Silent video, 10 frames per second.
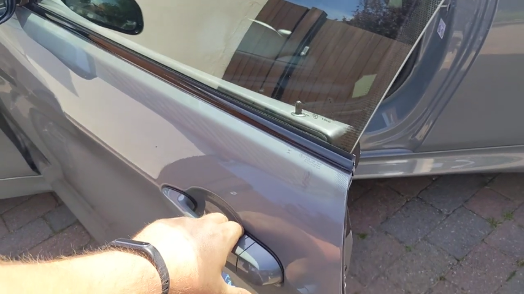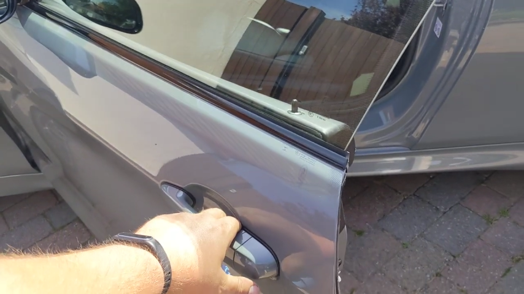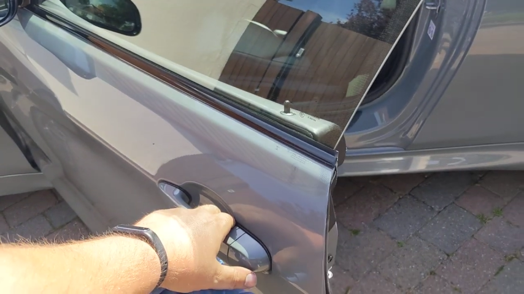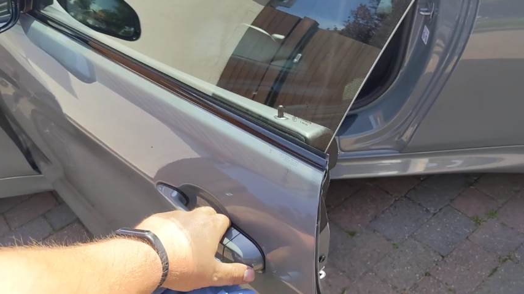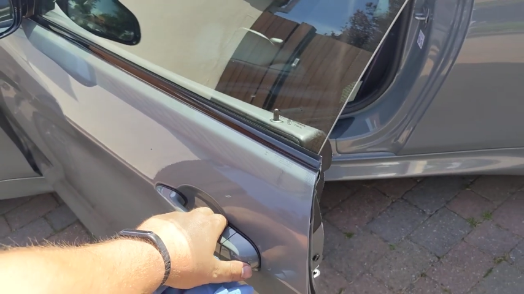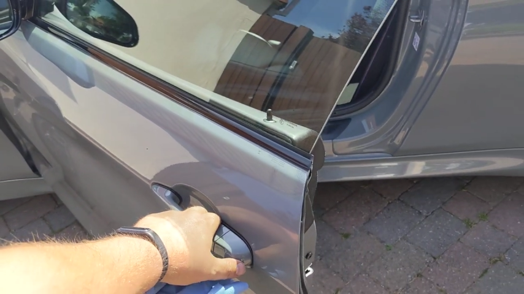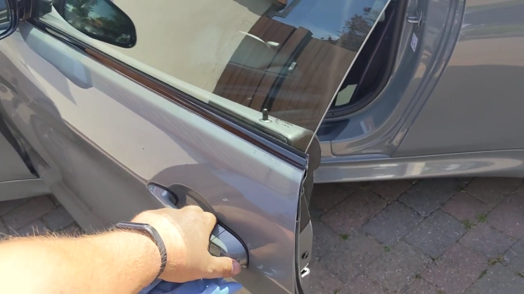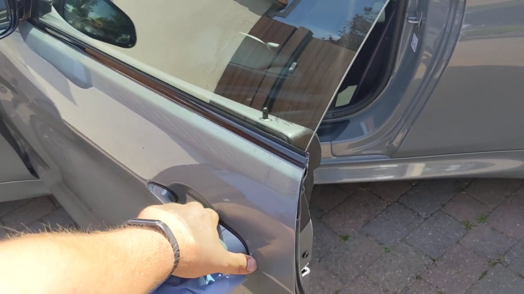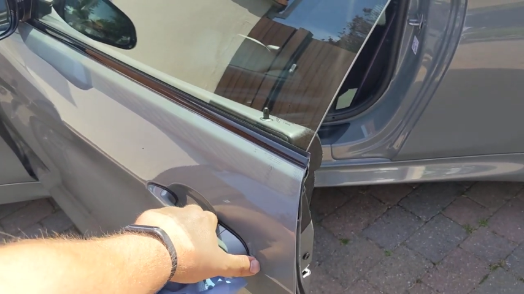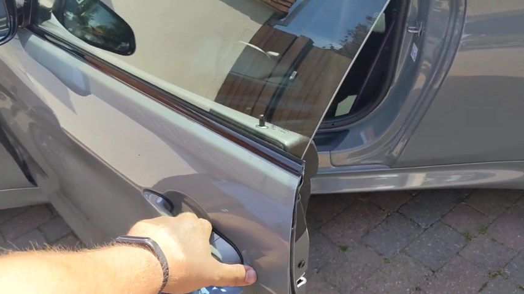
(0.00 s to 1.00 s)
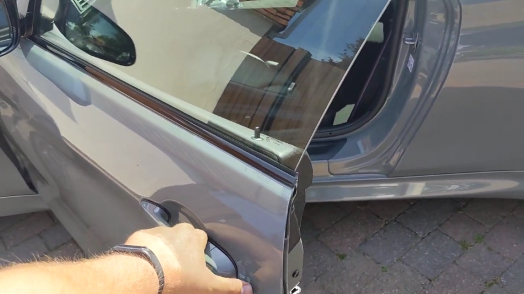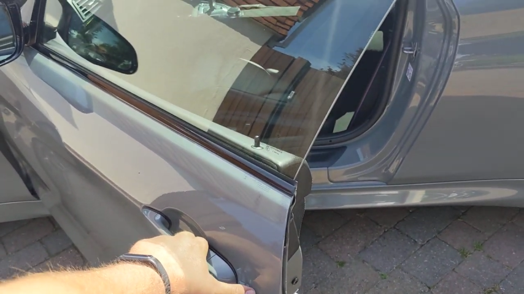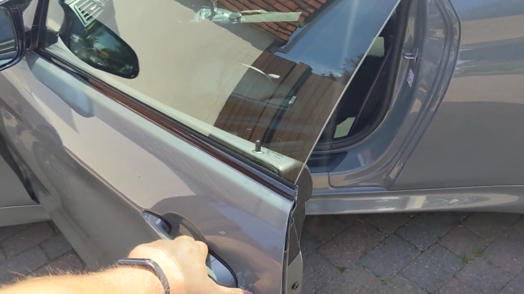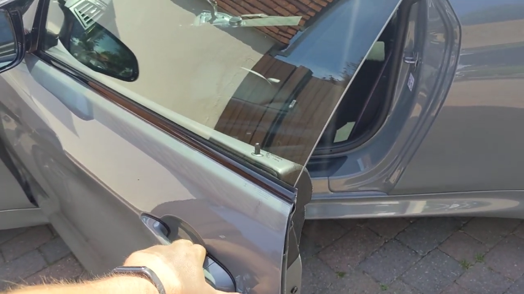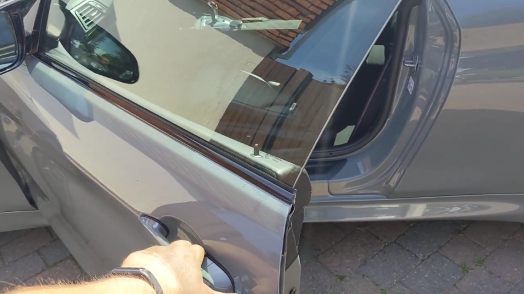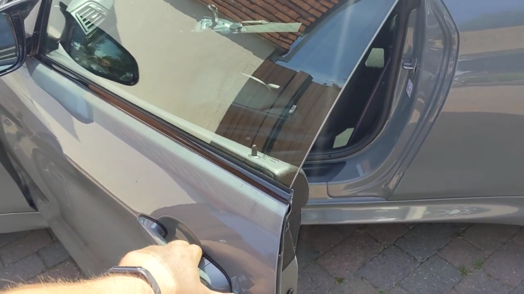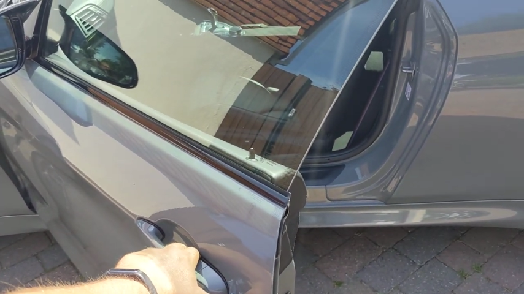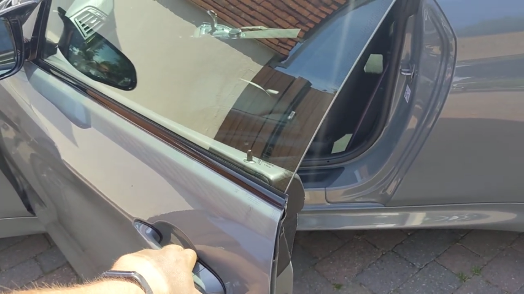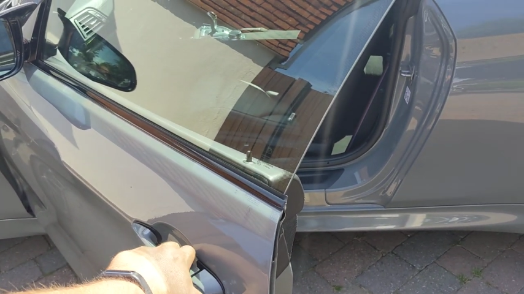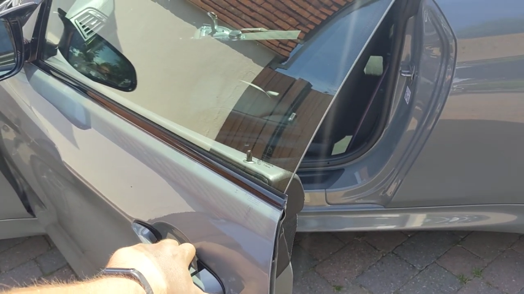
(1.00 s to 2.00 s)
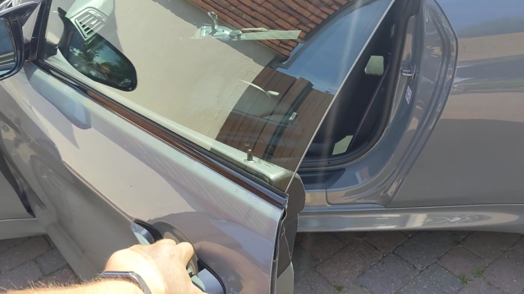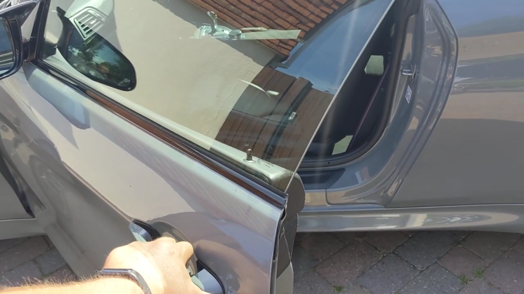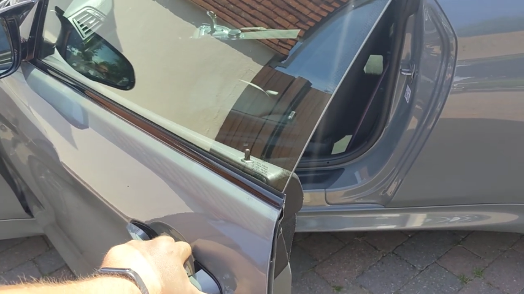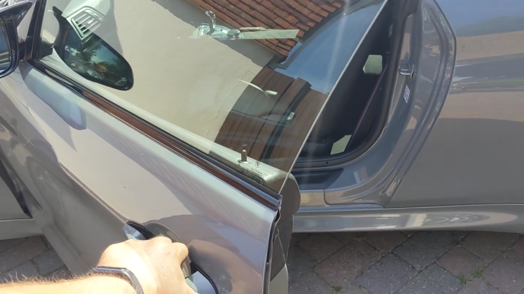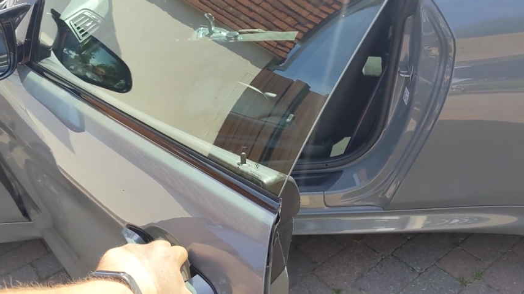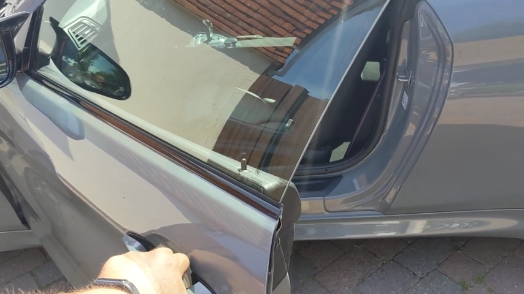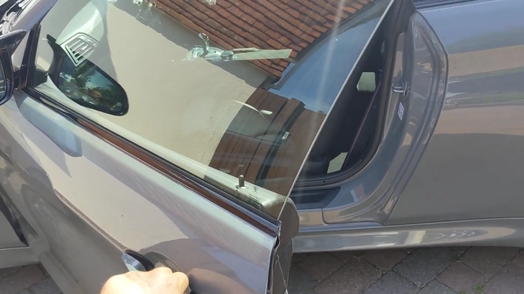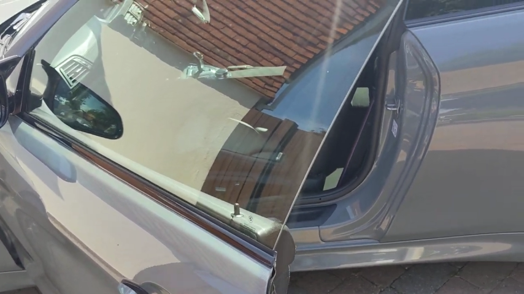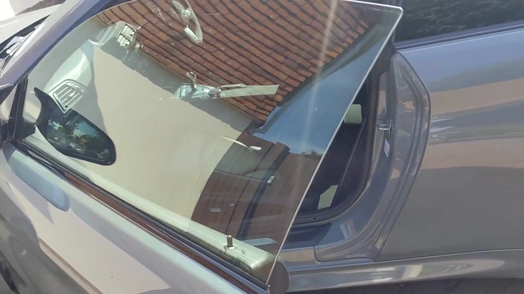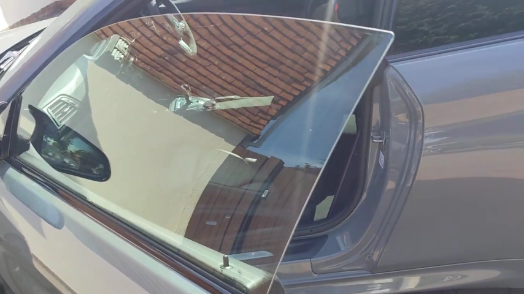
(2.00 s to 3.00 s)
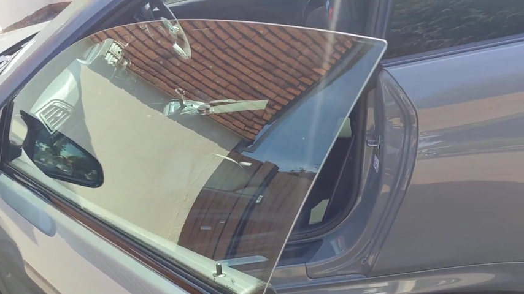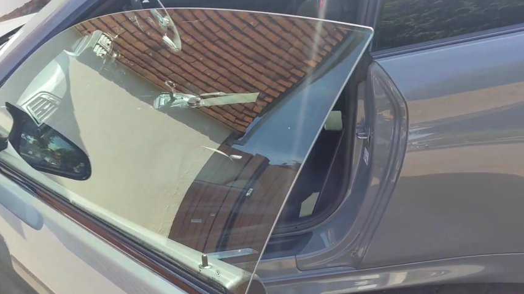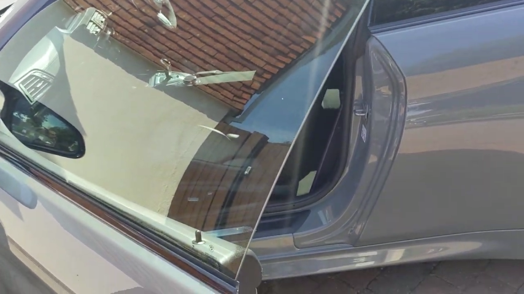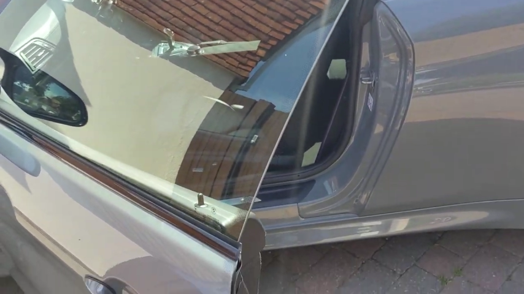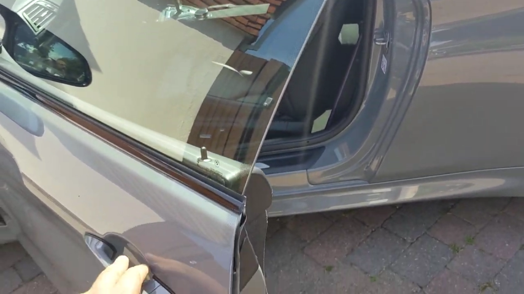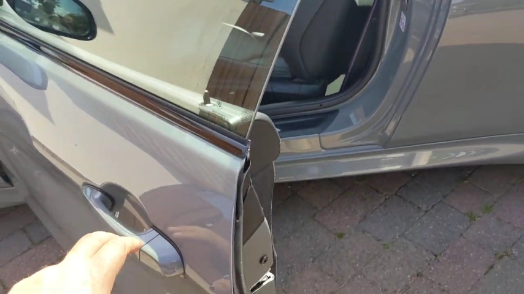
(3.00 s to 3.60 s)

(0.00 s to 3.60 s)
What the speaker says: Nobody's mouth can be seen.